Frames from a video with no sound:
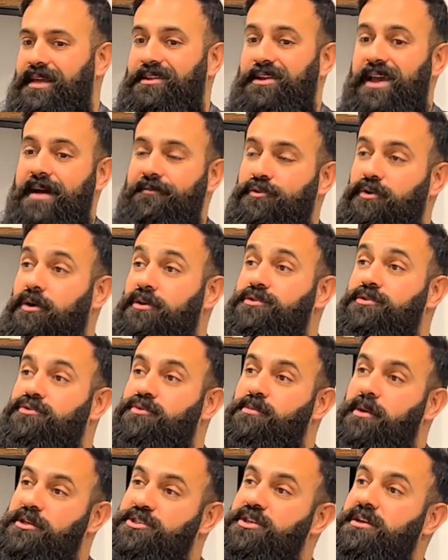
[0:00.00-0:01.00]
and you have to also do
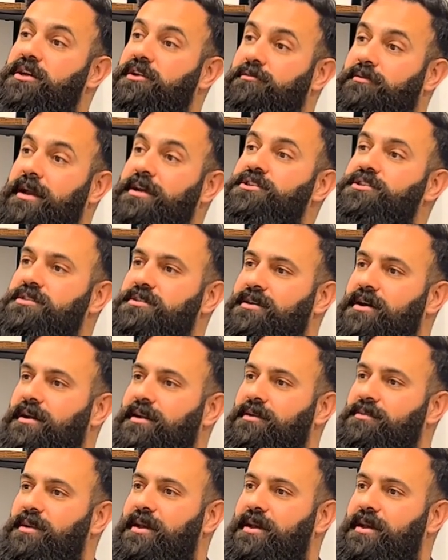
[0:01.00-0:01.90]
a bunch of iterations on it